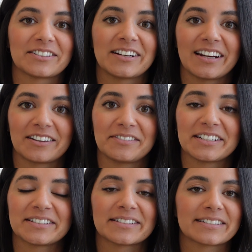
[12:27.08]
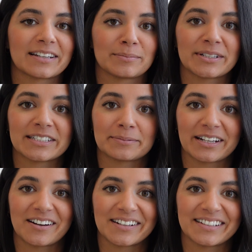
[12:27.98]
creating Reels and building my
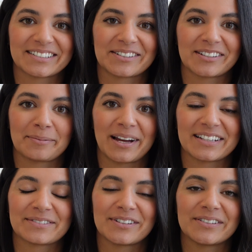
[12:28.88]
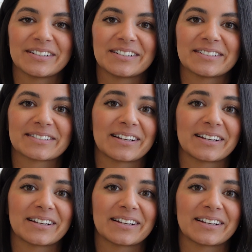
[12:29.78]
audience over the past few years.